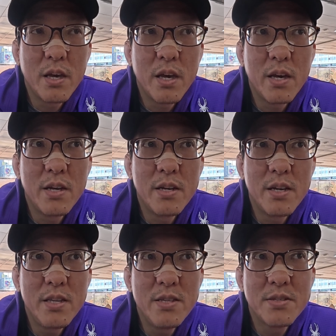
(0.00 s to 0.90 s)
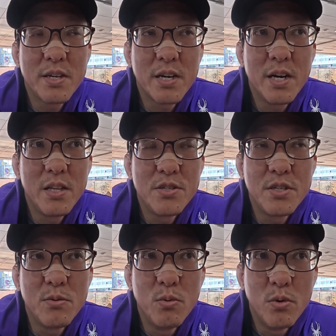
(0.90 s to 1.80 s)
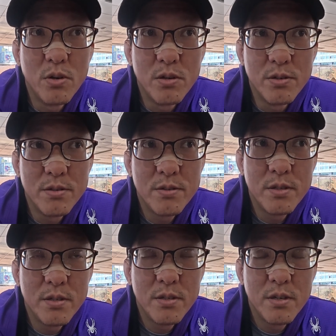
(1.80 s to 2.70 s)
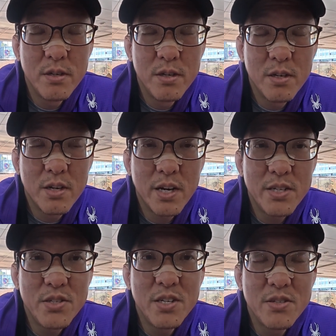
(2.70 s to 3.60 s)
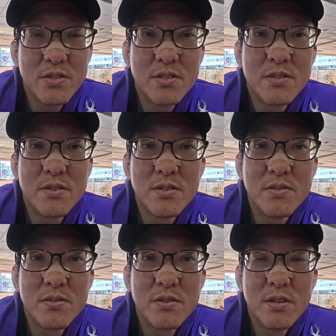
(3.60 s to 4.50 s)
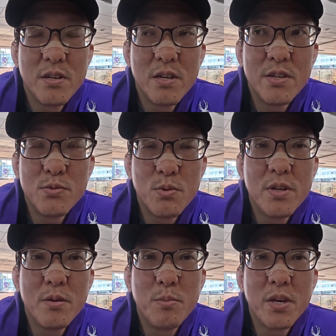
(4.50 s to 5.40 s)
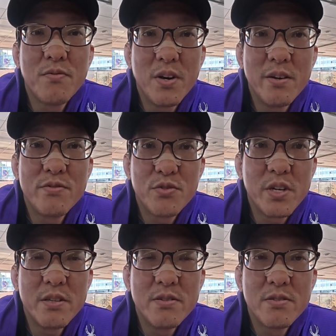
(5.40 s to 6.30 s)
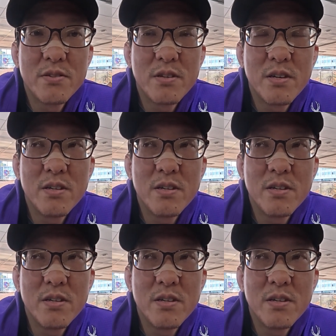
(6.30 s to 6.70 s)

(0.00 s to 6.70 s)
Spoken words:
And in the psychology world, conscientiousness is one of the big 5 traits.